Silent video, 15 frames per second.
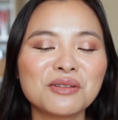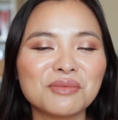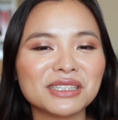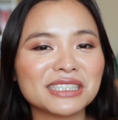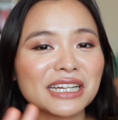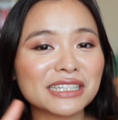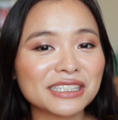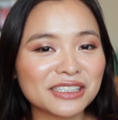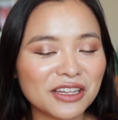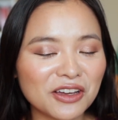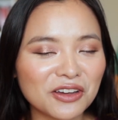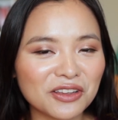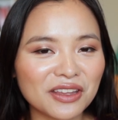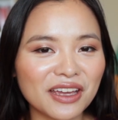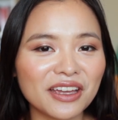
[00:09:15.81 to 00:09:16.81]
But just
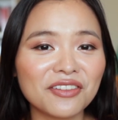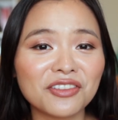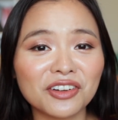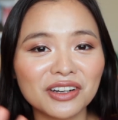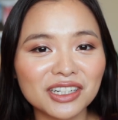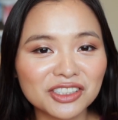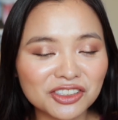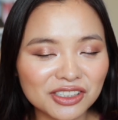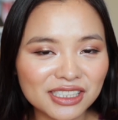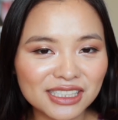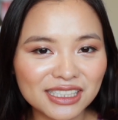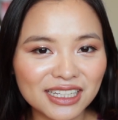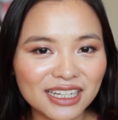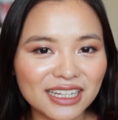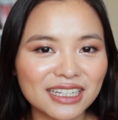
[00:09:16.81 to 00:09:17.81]
know that if you're
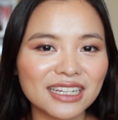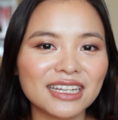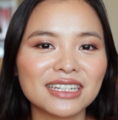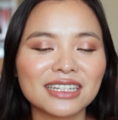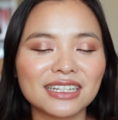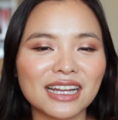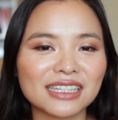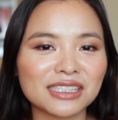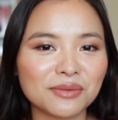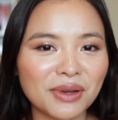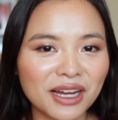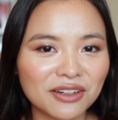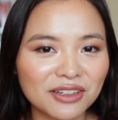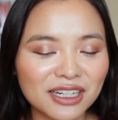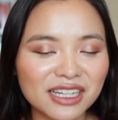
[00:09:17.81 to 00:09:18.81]
interested in Danessa
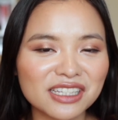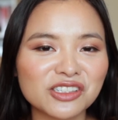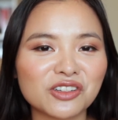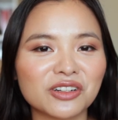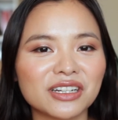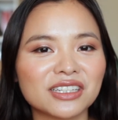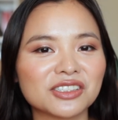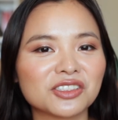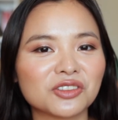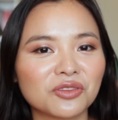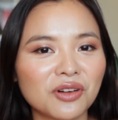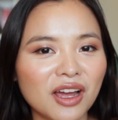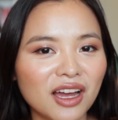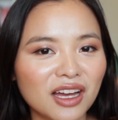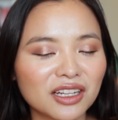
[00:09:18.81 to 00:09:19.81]
Myricks or in
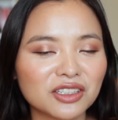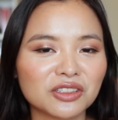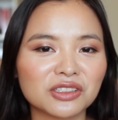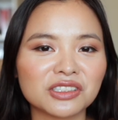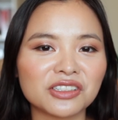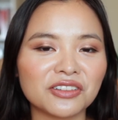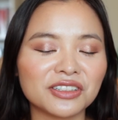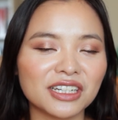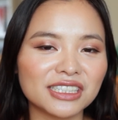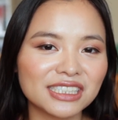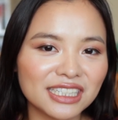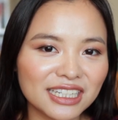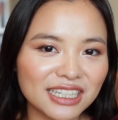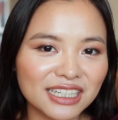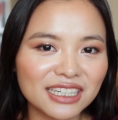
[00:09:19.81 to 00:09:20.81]
Surratt or Sonia
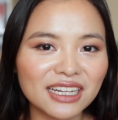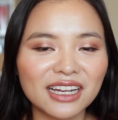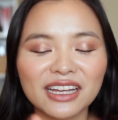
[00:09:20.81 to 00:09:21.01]
G,